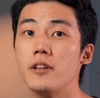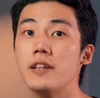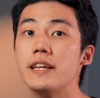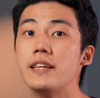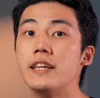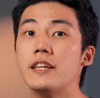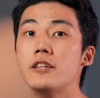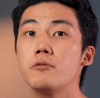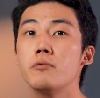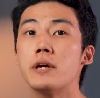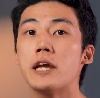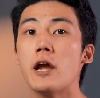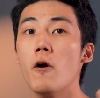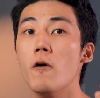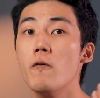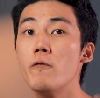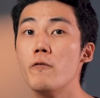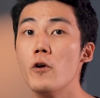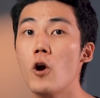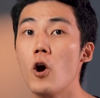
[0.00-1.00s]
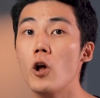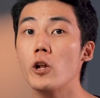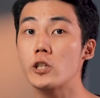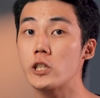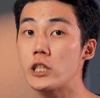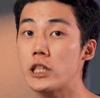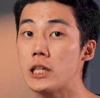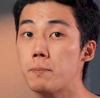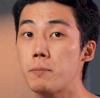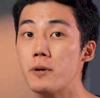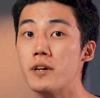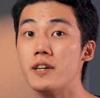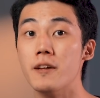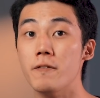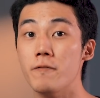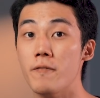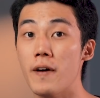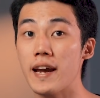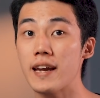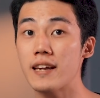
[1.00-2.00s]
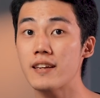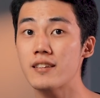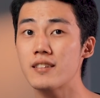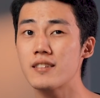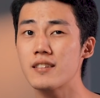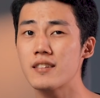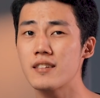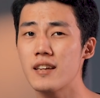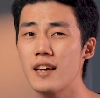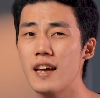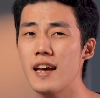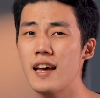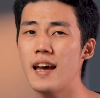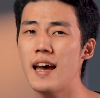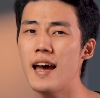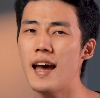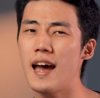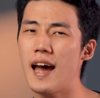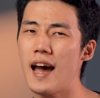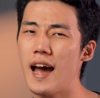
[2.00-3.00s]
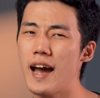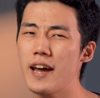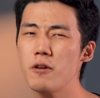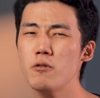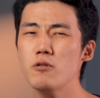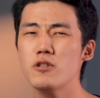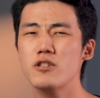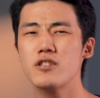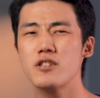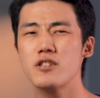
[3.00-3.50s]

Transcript: leading to an overall cheaper device, I don't